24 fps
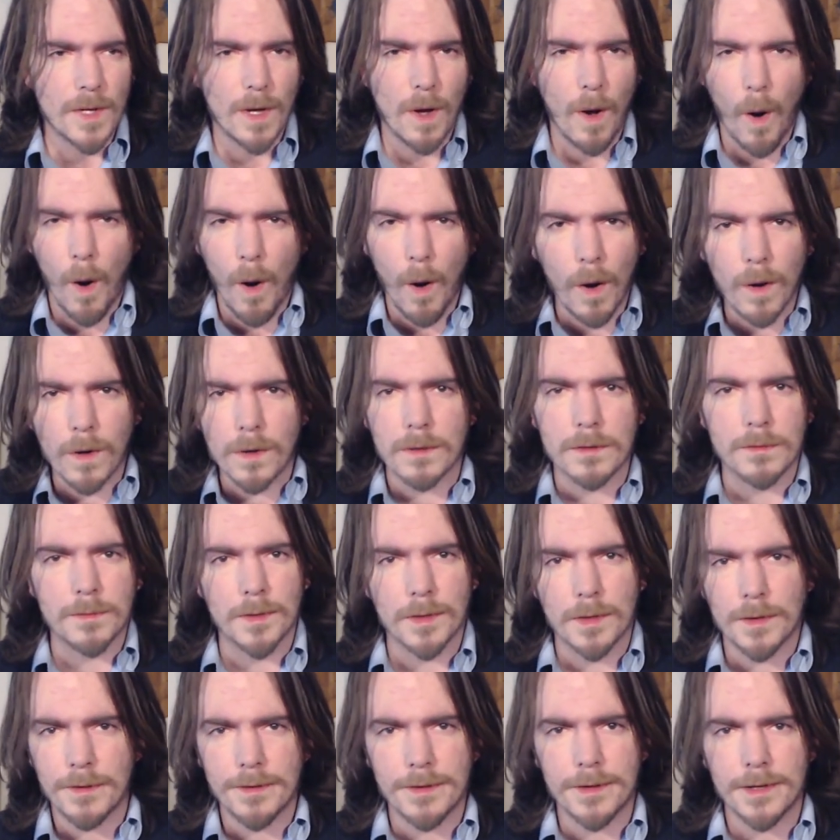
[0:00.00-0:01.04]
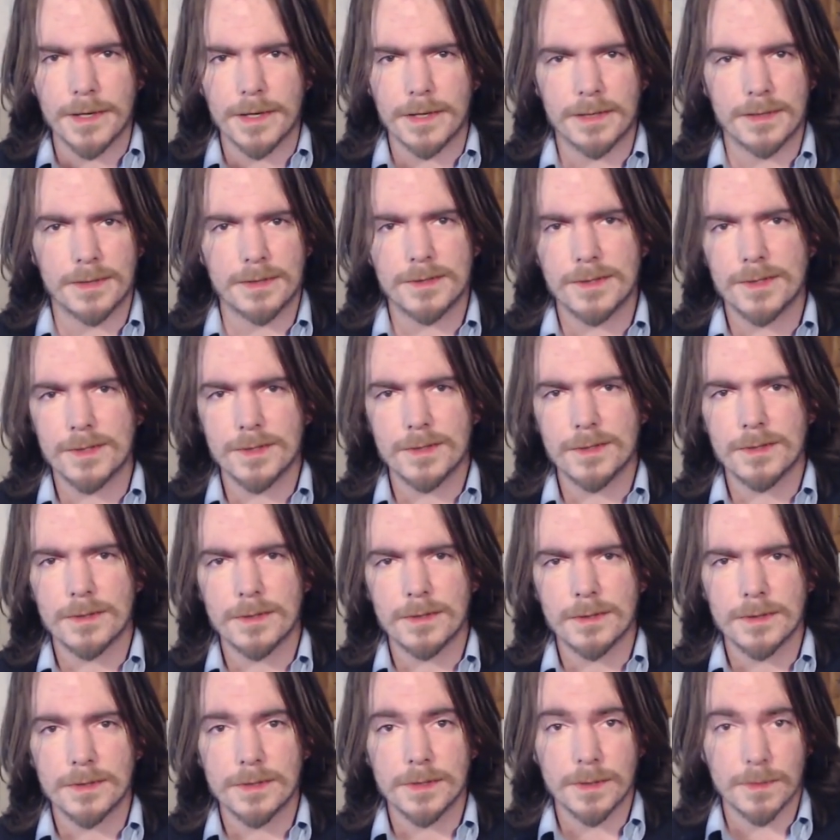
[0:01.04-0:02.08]
horrible things
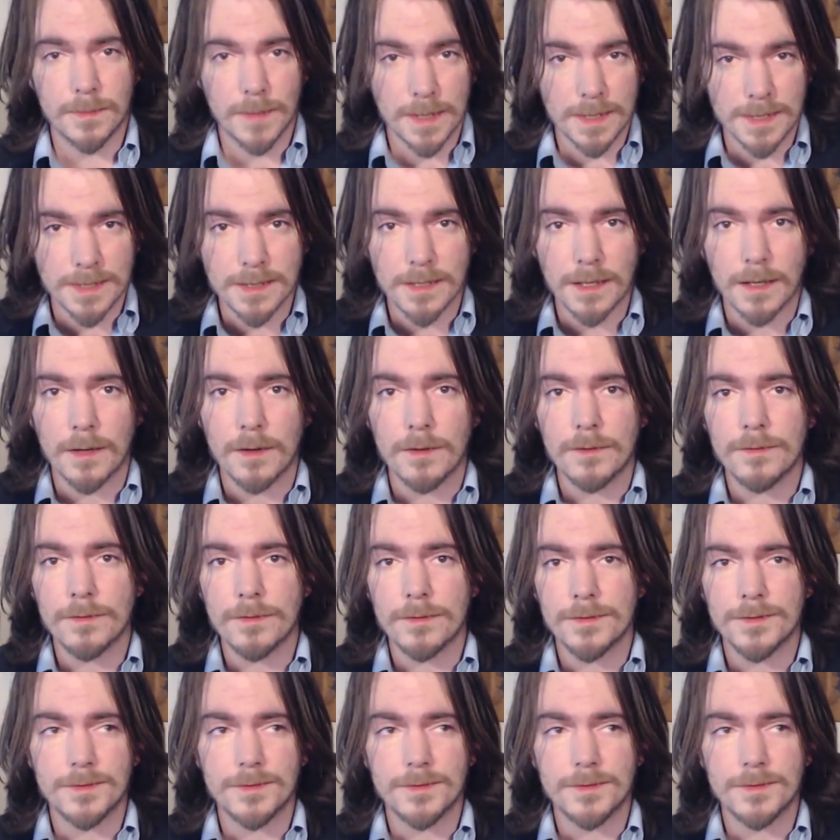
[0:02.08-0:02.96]
to myself